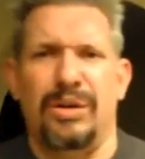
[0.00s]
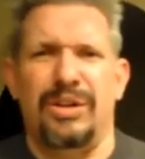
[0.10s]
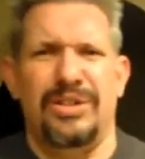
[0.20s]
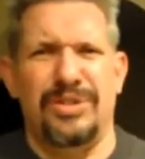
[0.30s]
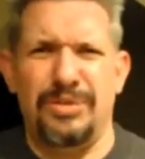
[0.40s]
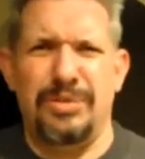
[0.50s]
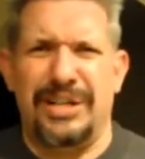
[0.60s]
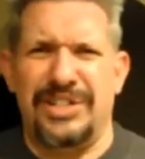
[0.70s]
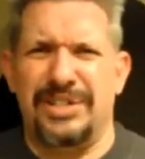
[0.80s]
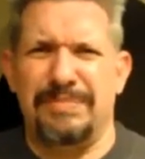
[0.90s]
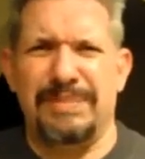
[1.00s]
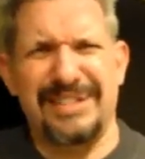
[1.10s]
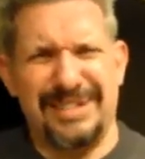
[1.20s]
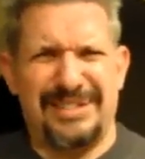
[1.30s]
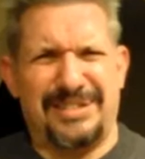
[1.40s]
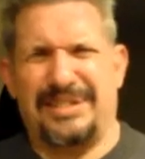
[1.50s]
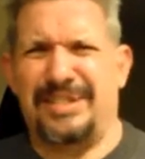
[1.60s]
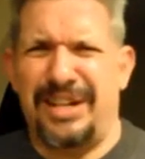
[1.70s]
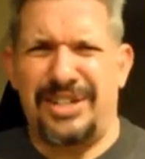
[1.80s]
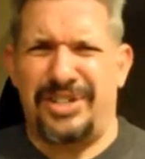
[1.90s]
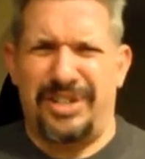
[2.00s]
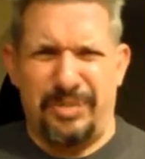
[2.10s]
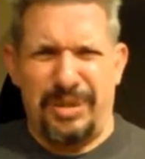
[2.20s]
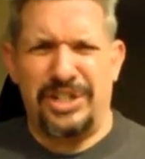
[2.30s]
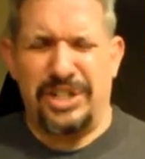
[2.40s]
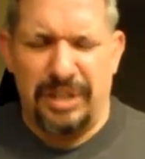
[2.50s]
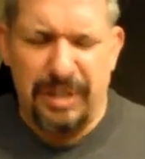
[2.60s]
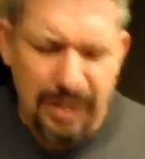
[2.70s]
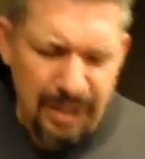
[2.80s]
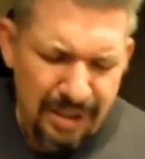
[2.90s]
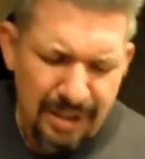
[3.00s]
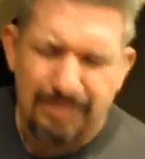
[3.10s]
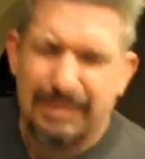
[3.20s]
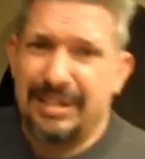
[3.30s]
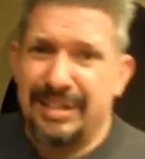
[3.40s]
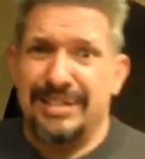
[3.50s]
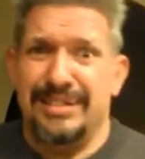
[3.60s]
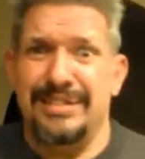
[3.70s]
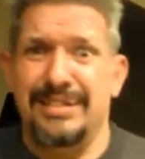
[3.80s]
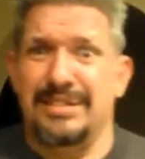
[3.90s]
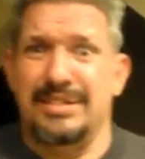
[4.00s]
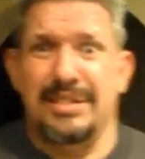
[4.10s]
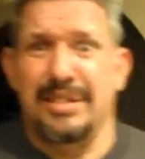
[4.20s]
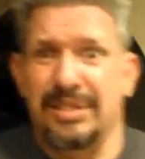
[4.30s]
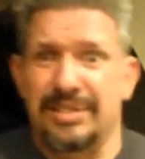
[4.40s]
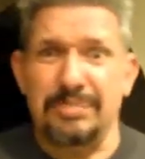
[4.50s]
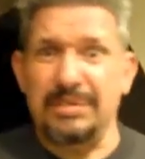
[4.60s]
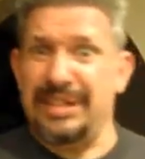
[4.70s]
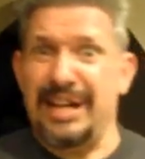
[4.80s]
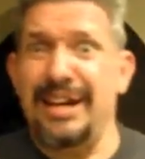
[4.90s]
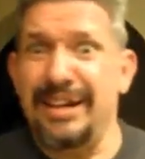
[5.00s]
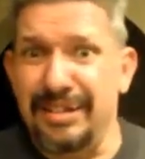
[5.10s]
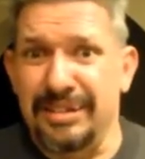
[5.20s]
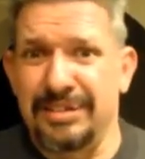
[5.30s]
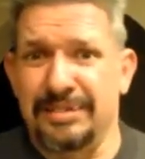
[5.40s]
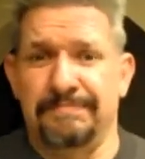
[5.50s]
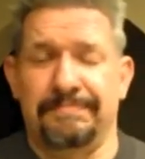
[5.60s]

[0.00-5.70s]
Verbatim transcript: or you do watch it, but gosh darn it, watch it because someone died.